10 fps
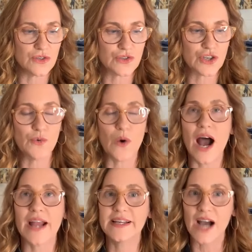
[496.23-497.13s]
so
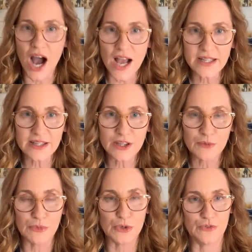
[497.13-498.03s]
I got
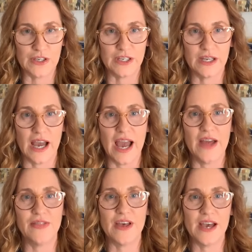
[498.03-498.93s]
the movie.
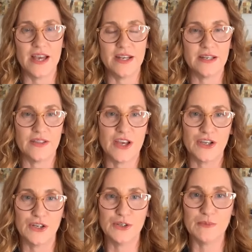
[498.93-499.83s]
And then they
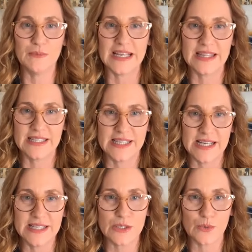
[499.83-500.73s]
couldn't make the
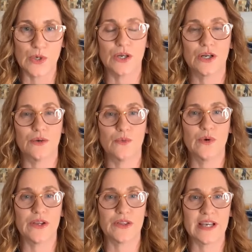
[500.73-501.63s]
dates work
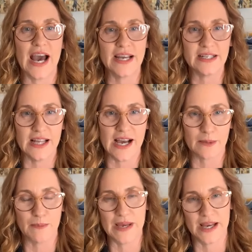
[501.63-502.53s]
with Cadillac
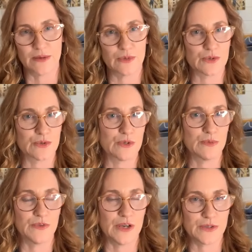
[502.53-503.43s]
Man, which was the
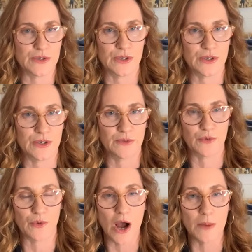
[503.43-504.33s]
movie I was doing with
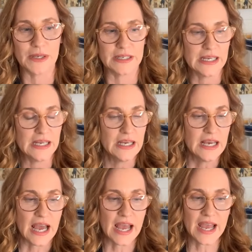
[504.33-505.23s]
Robin.
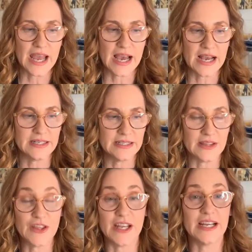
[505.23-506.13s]
And
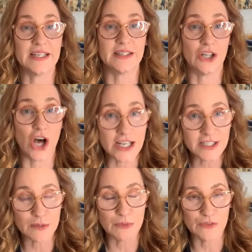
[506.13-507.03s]
then I
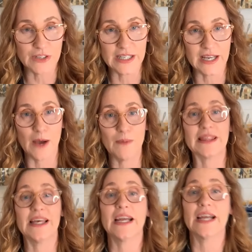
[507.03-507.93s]
lost the movie,
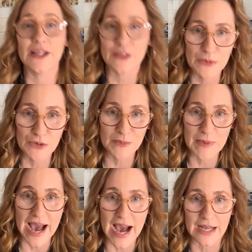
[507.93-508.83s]
but then I got the movie
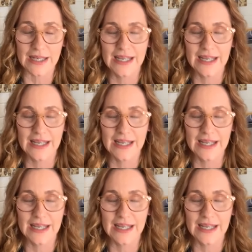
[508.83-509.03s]
back.